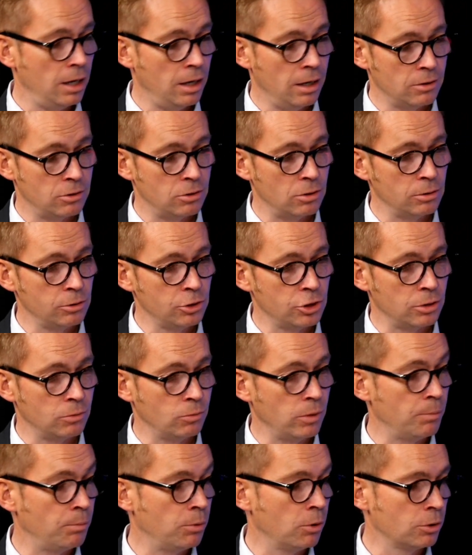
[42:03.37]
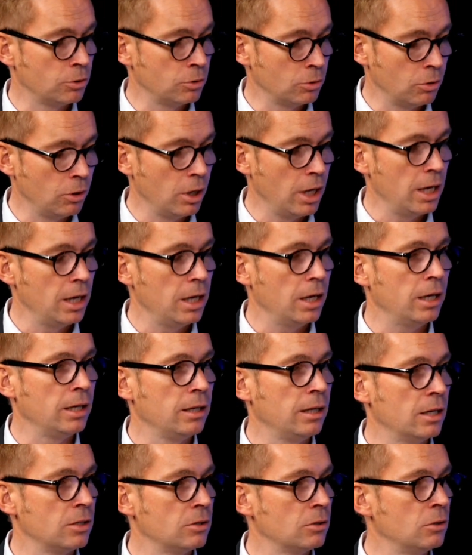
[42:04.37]
solution web portal, in
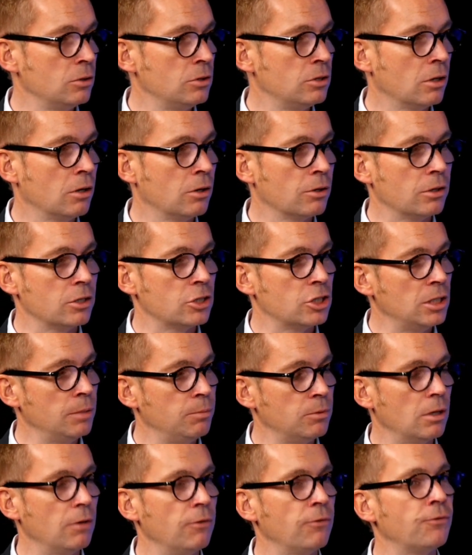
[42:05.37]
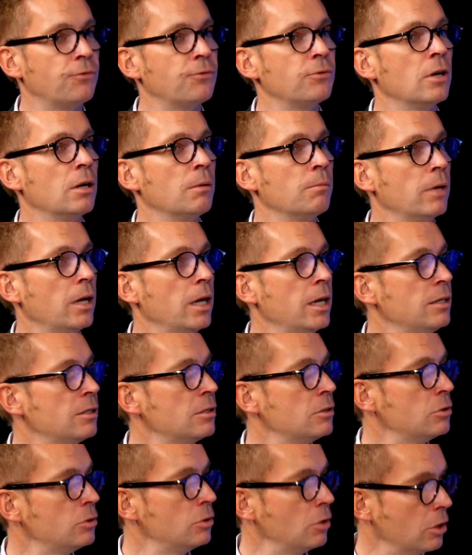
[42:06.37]
case goods are shipped from a
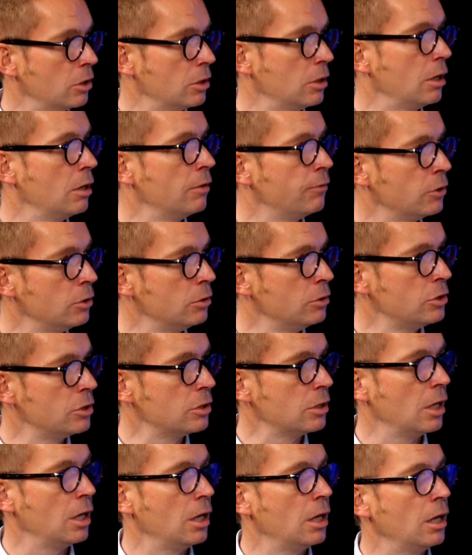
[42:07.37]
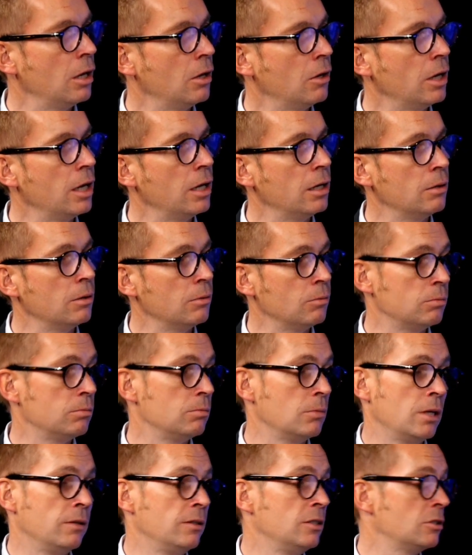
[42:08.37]
stock of goods,
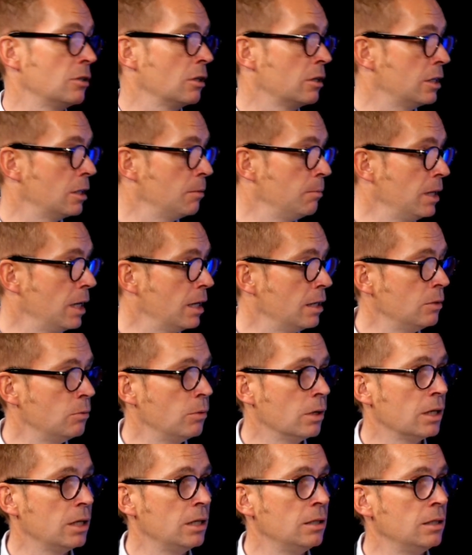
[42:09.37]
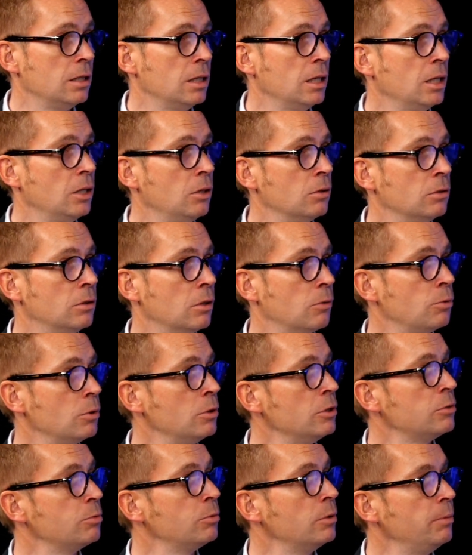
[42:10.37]
and the stock can be anywhere in the EU. The
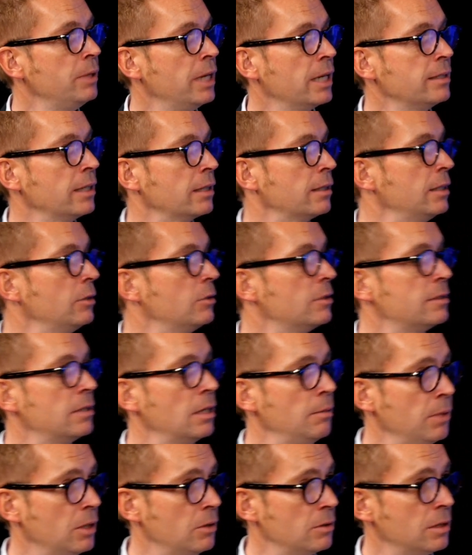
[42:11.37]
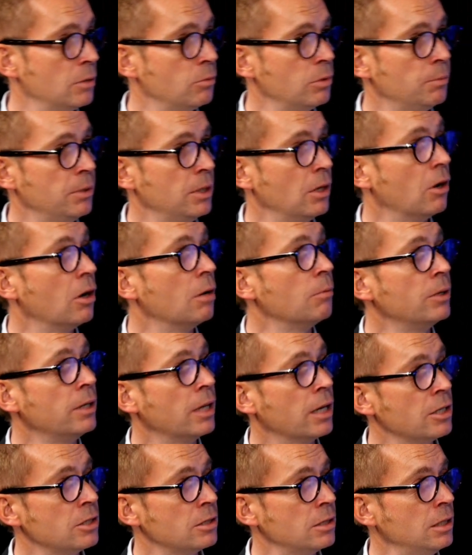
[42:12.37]
rules would be exactly the same because they would be
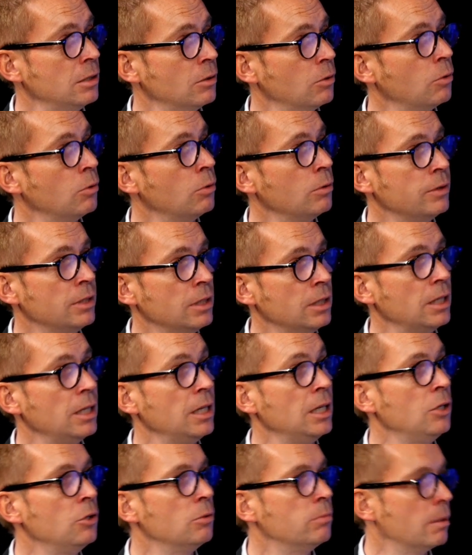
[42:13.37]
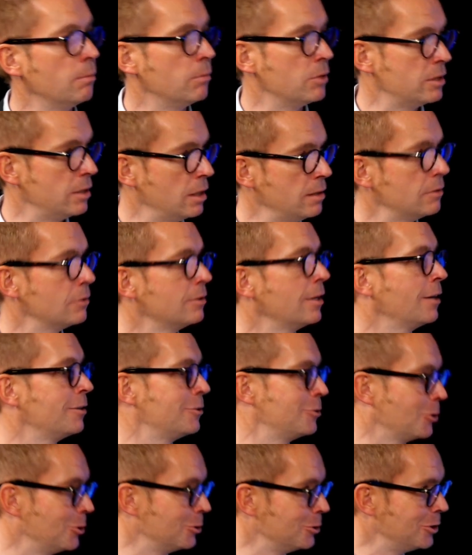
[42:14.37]
harmonized in all the EU member states, so that's
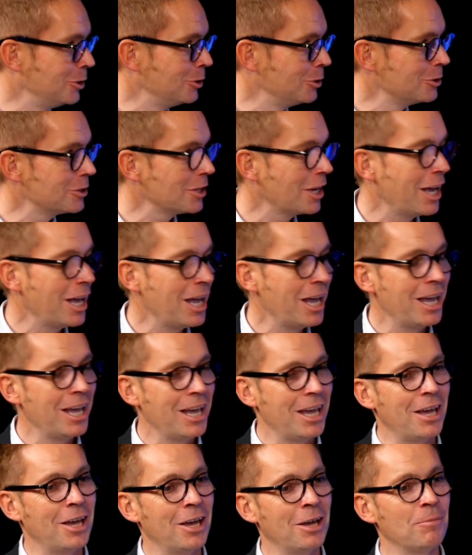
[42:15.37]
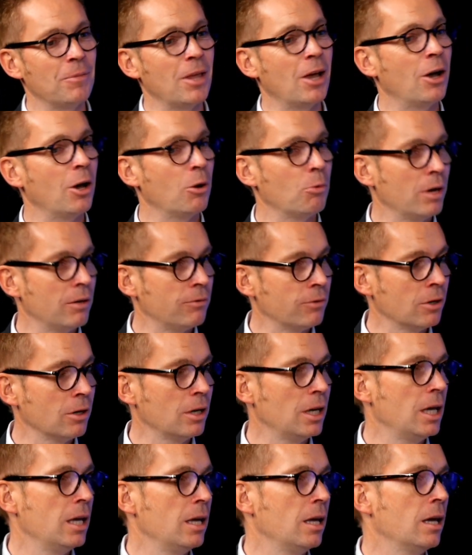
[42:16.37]
the good news. However,
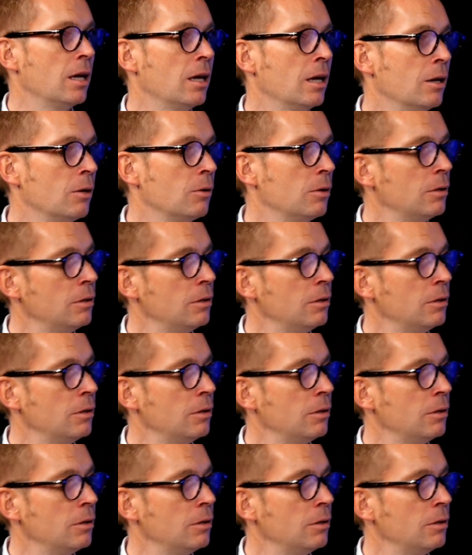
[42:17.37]
I